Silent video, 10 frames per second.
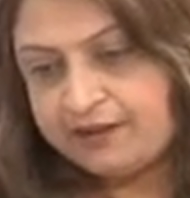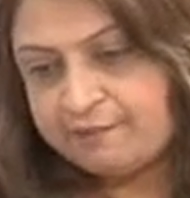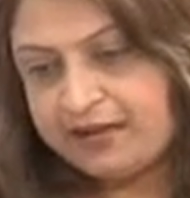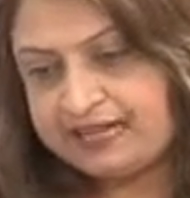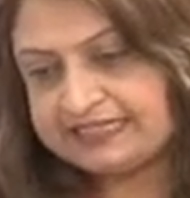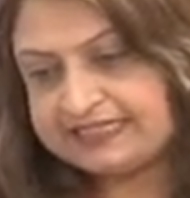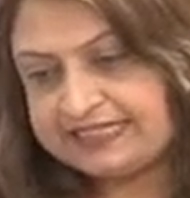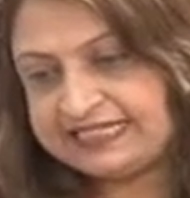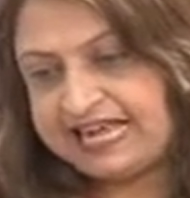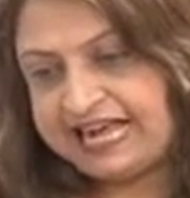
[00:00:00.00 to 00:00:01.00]

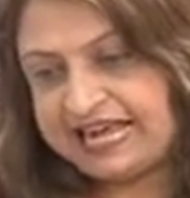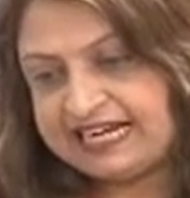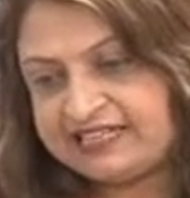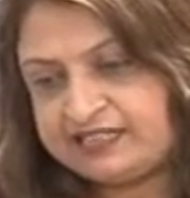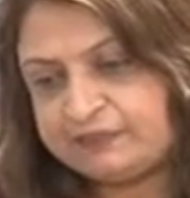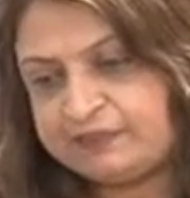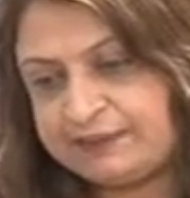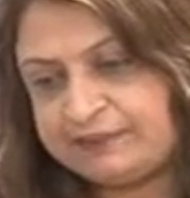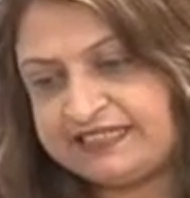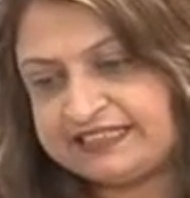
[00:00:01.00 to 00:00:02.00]
marketing and
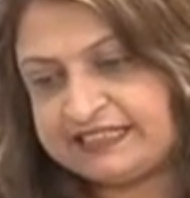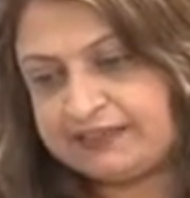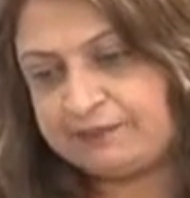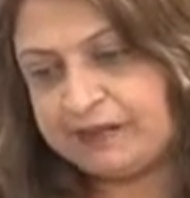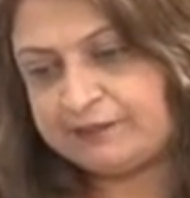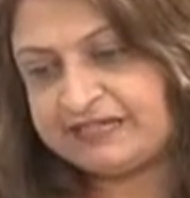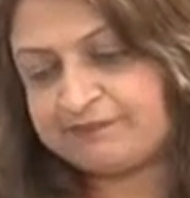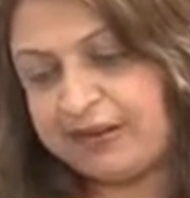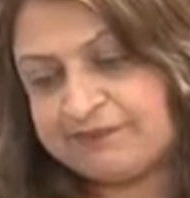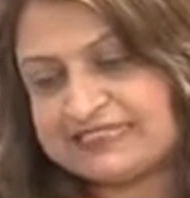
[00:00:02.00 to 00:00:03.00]

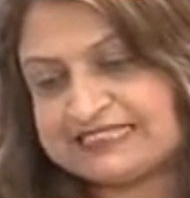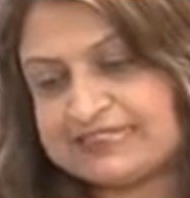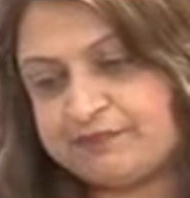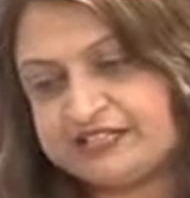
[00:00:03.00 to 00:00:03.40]
publicity